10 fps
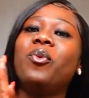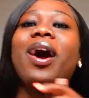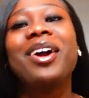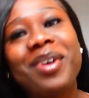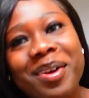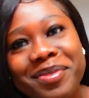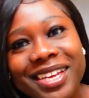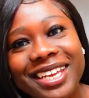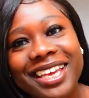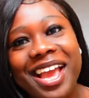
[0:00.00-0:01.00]
Waggon
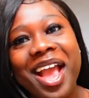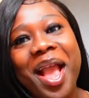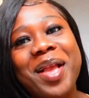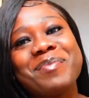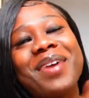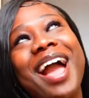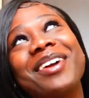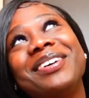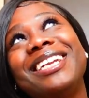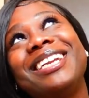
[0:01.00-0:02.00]
Billy Gang,
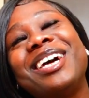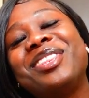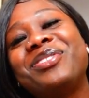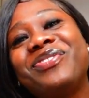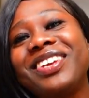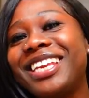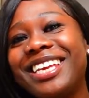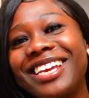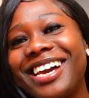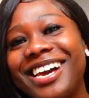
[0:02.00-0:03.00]
back with another
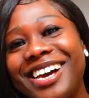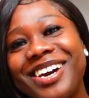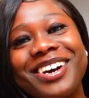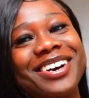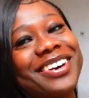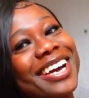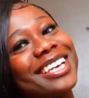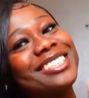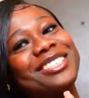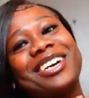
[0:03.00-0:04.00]
video.
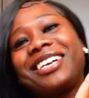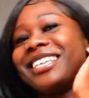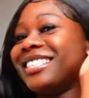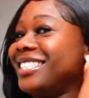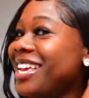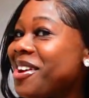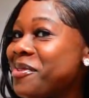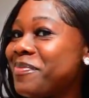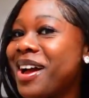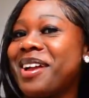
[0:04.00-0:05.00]
As y'all can
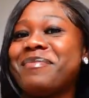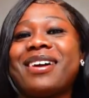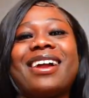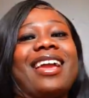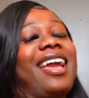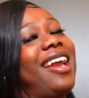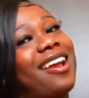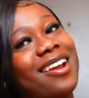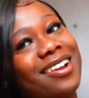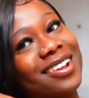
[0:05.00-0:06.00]
tell by my
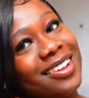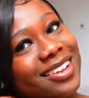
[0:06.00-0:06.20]
hair.